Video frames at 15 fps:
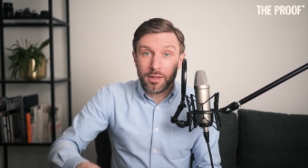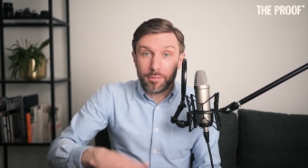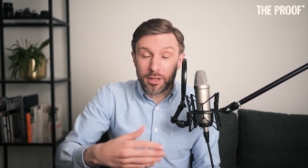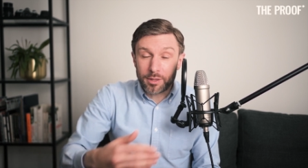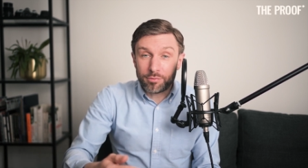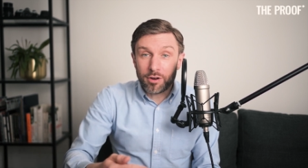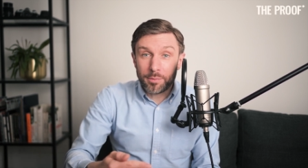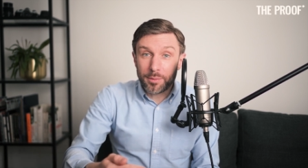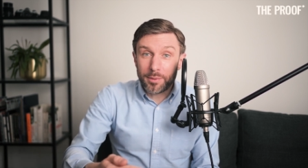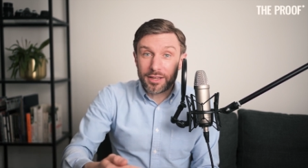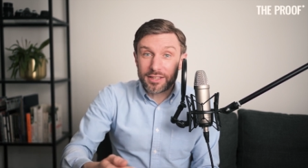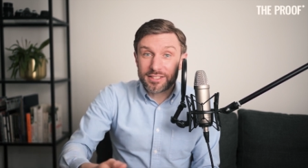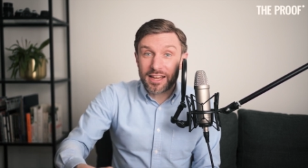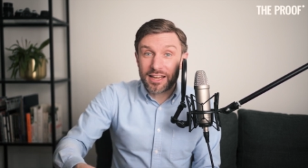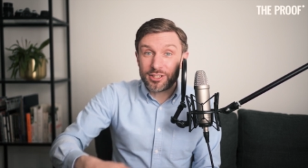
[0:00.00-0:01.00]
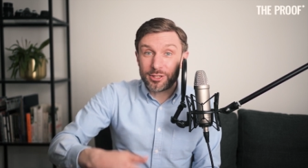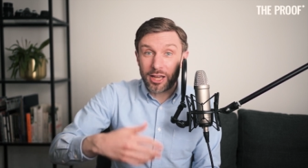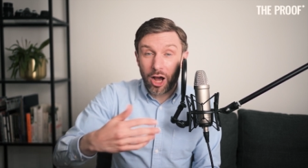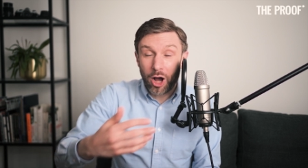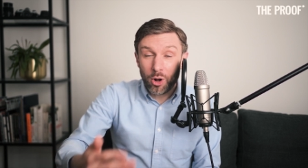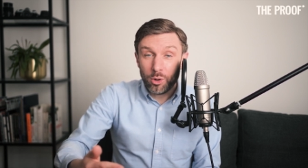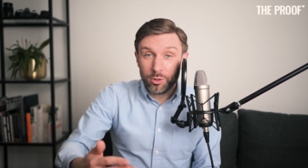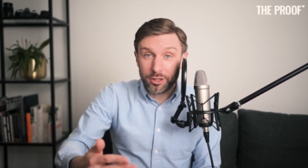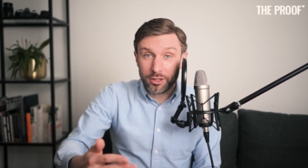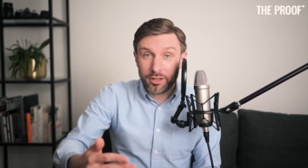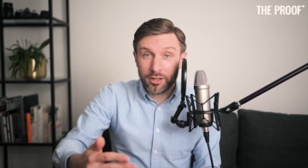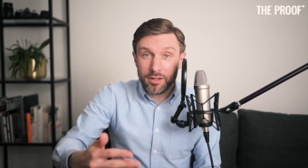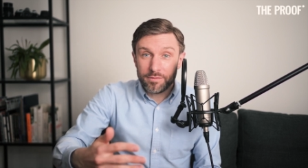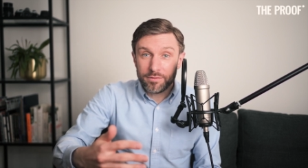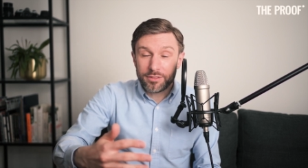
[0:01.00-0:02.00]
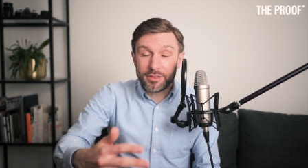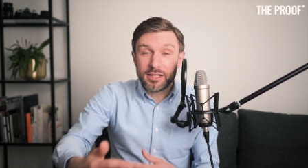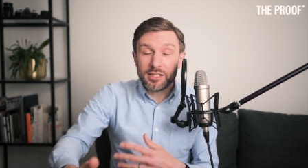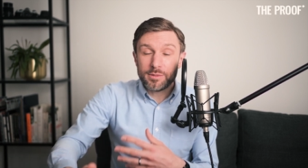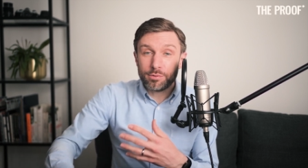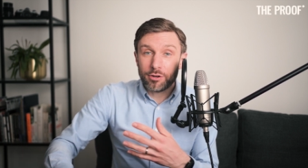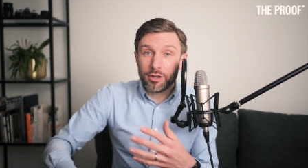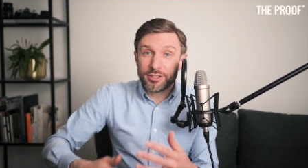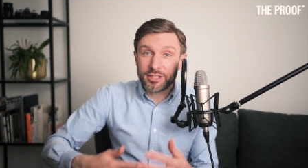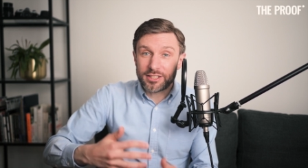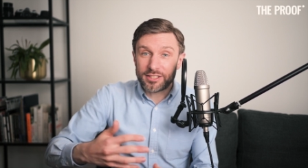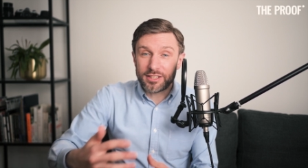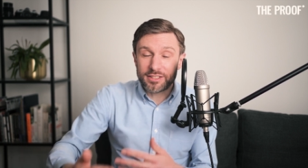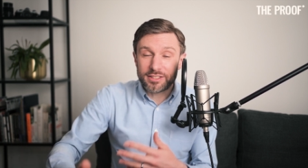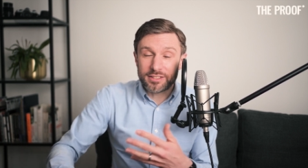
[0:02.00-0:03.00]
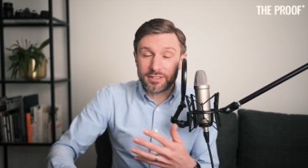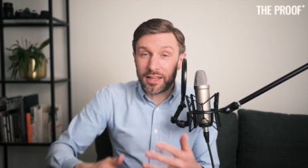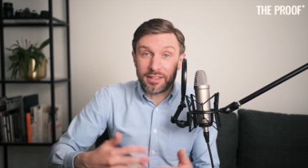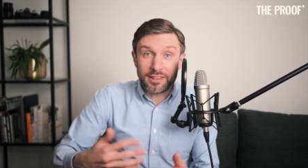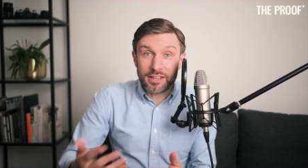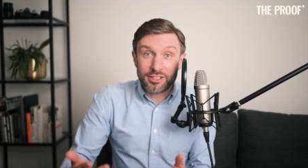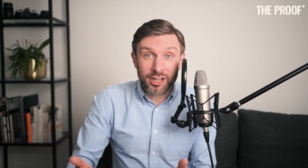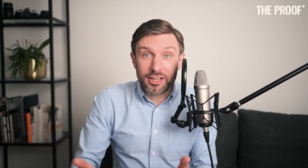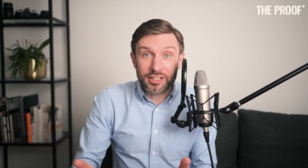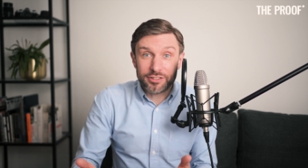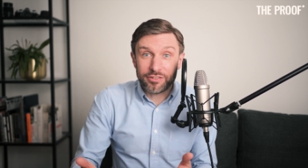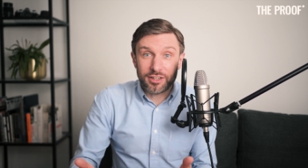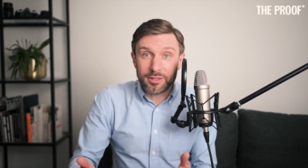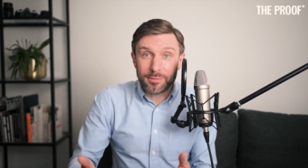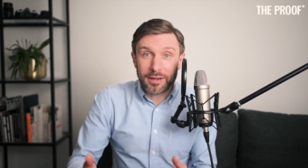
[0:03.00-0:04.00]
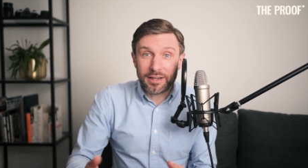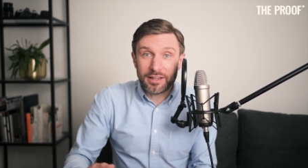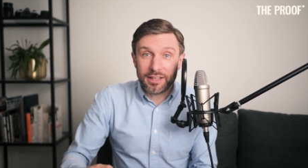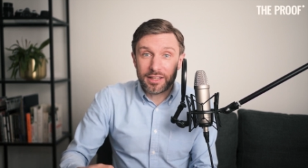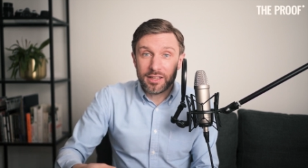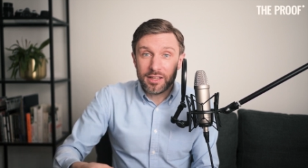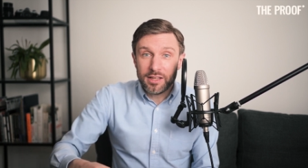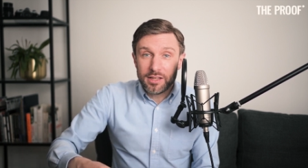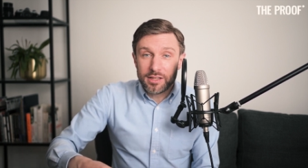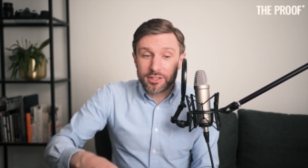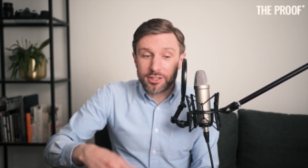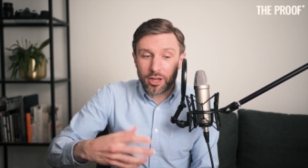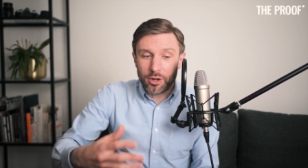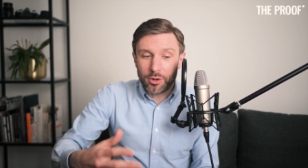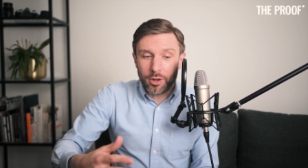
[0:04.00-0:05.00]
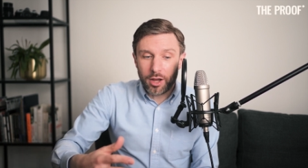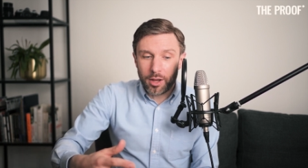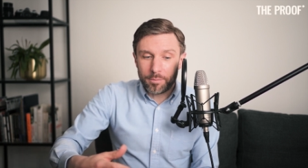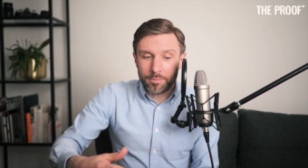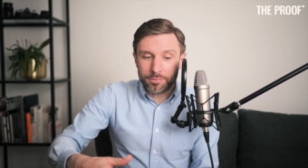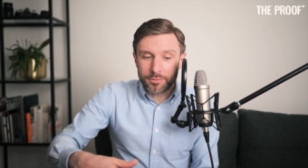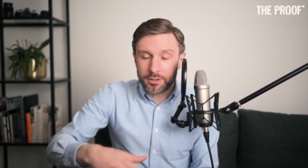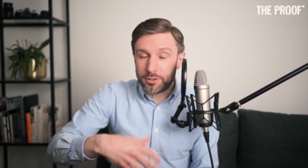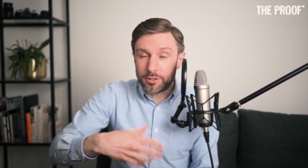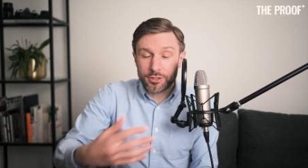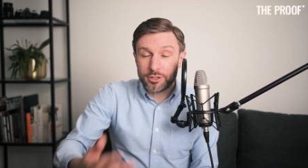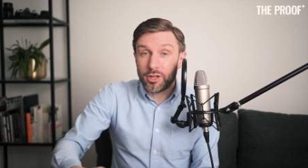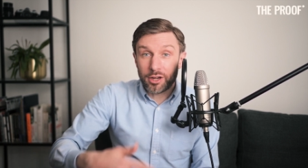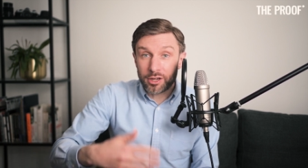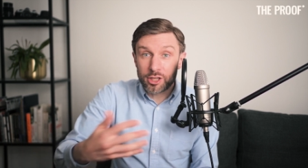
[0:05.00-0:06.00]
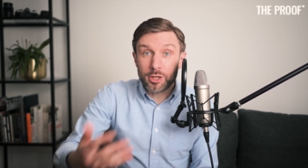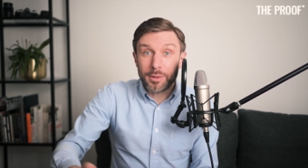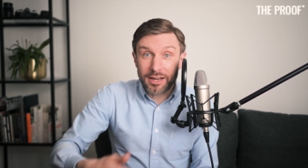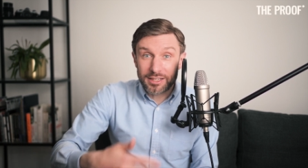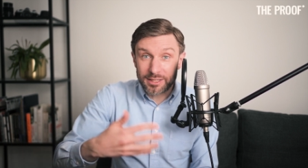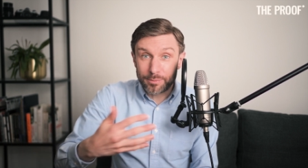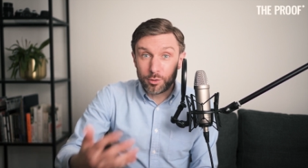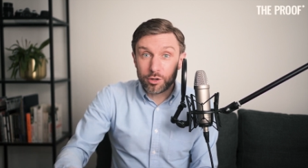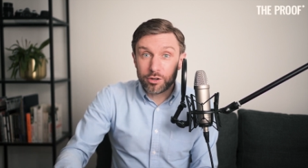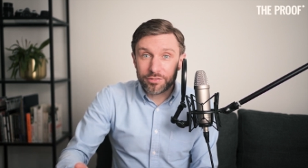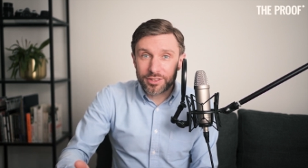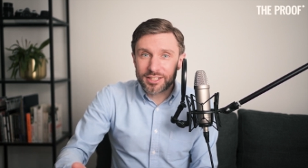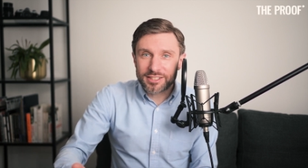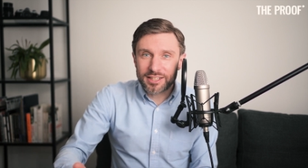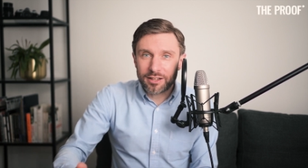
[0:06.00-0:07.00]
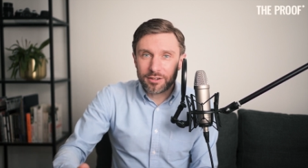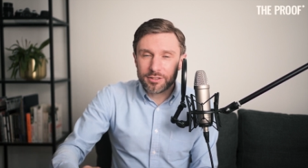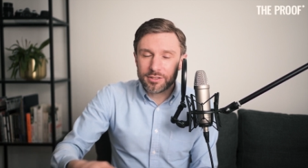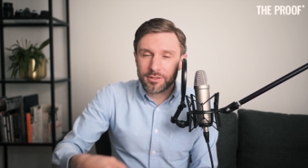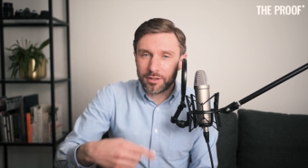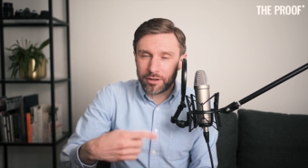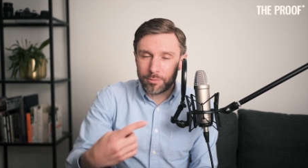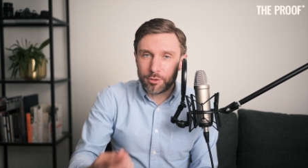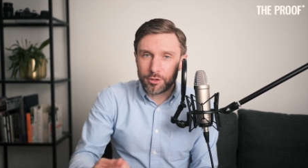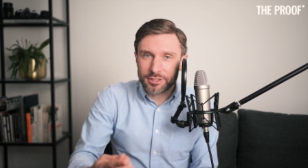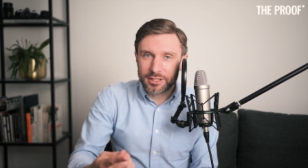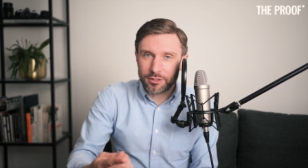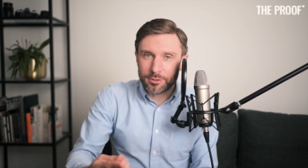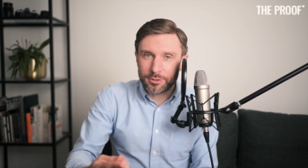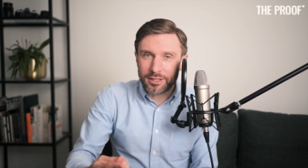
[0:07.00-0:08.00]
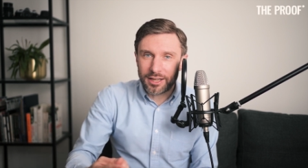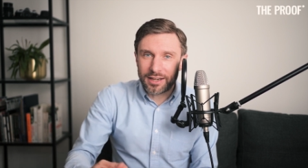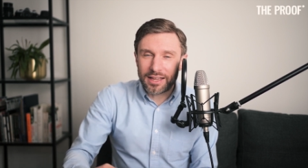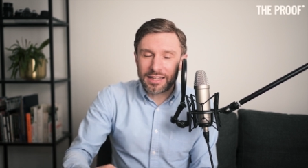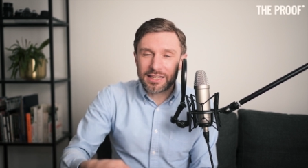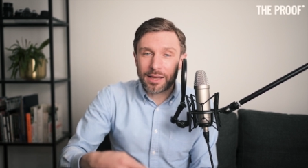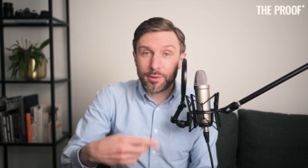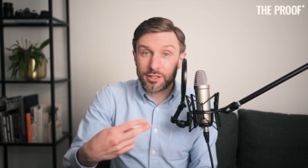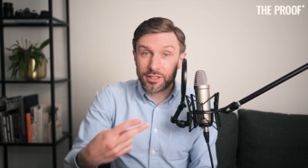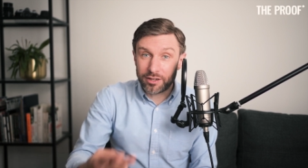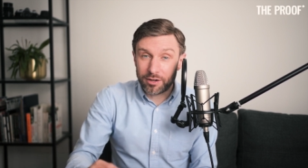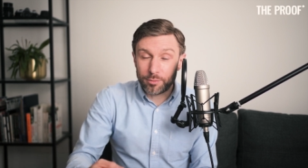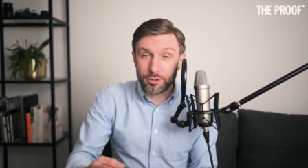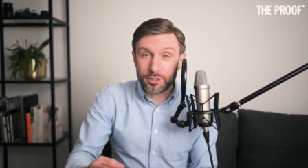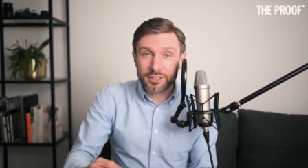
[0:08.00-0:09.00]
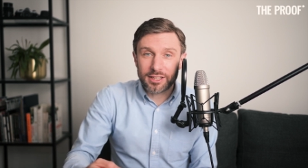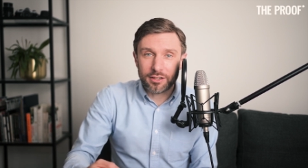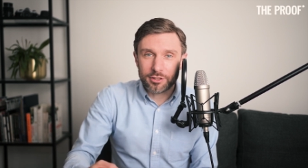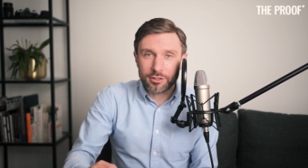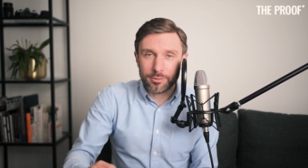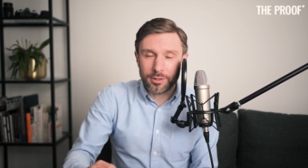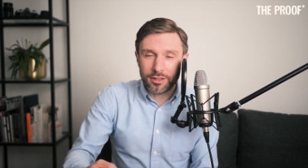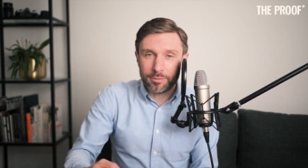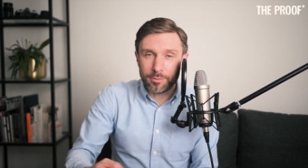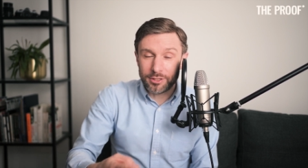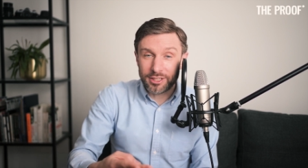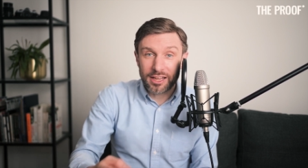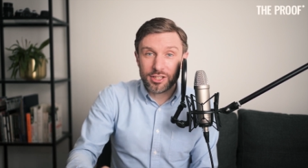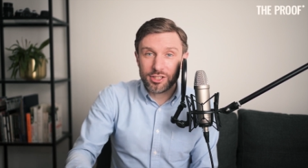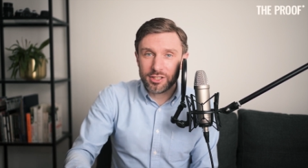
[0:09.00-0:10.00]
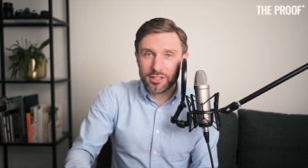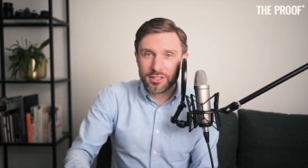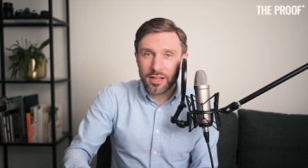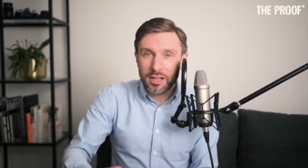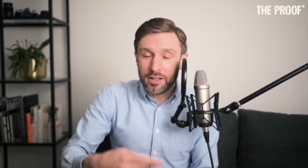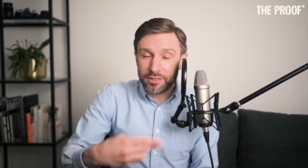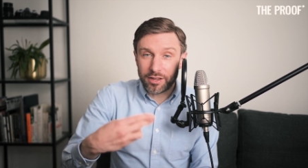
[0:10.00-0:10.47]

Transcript: But the problem is, as you get older, these processes, they, they change fundamentally. So um, you start accumulating more of these cells. There are more cells with D N A damage. There are more cells with mutations.